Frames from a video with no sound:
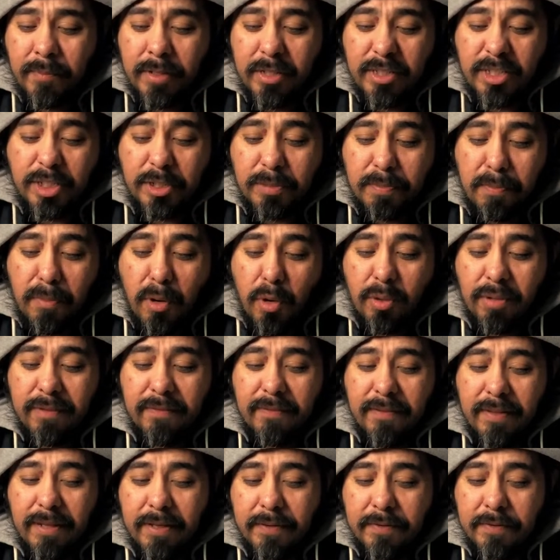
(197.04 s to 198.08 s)
smoke
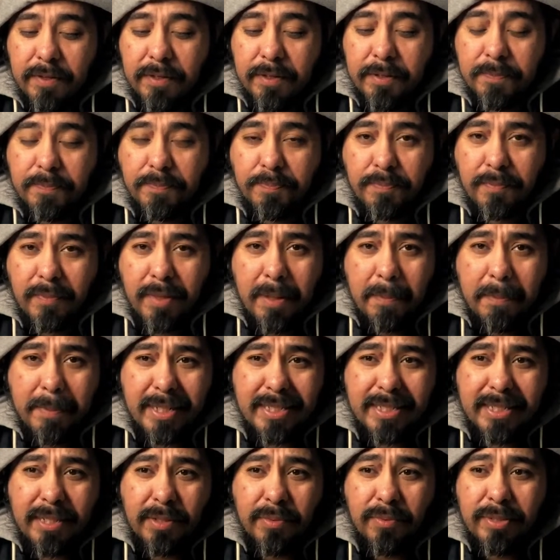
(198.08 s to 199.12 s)
flavor
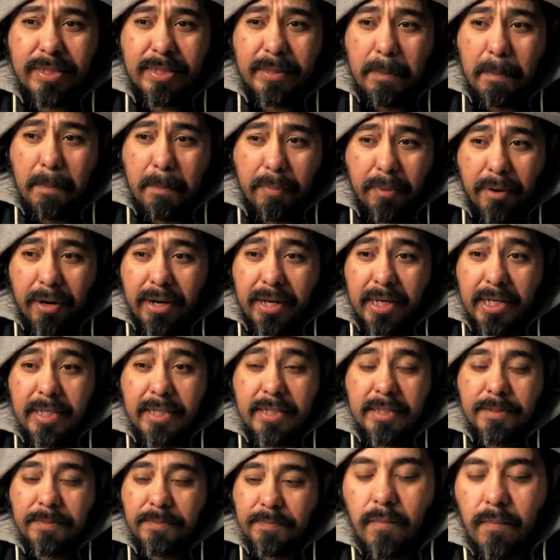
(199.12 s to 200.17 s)
mixed in with some
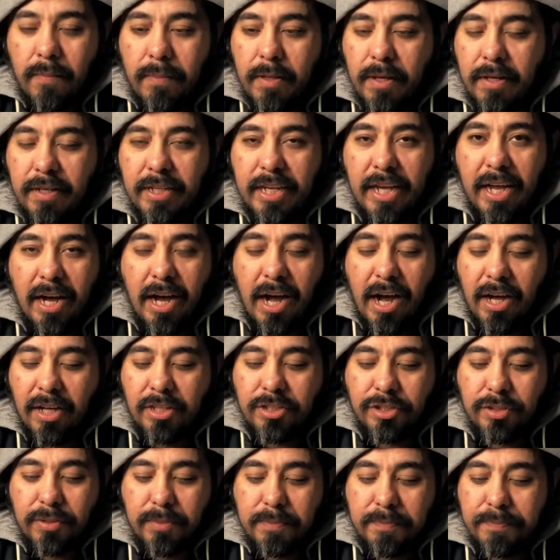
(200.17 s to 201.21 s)
brine yeah,
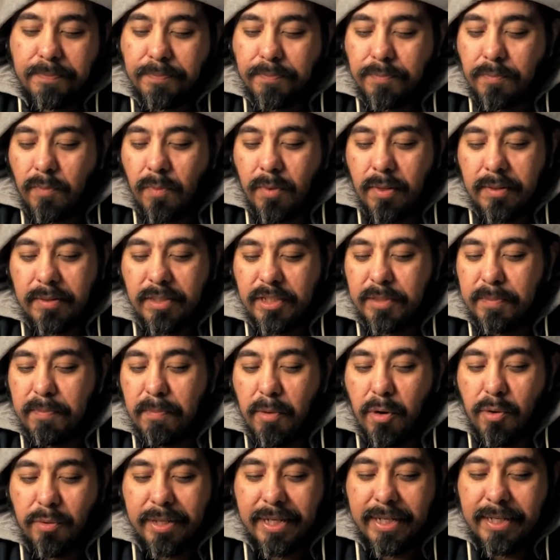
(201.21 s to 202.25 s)
awesome
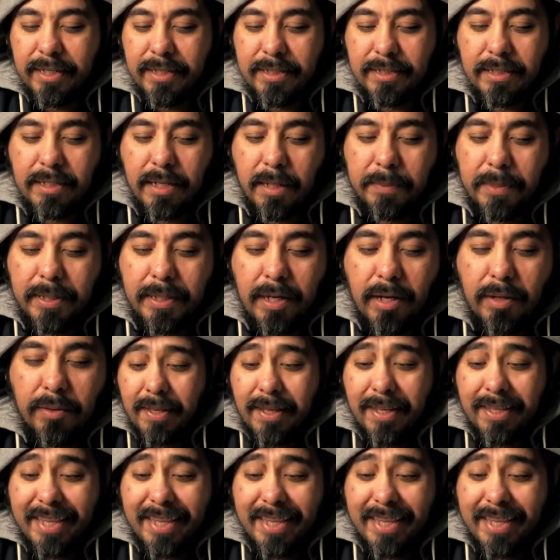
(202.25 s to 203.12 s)
smokiness coming out.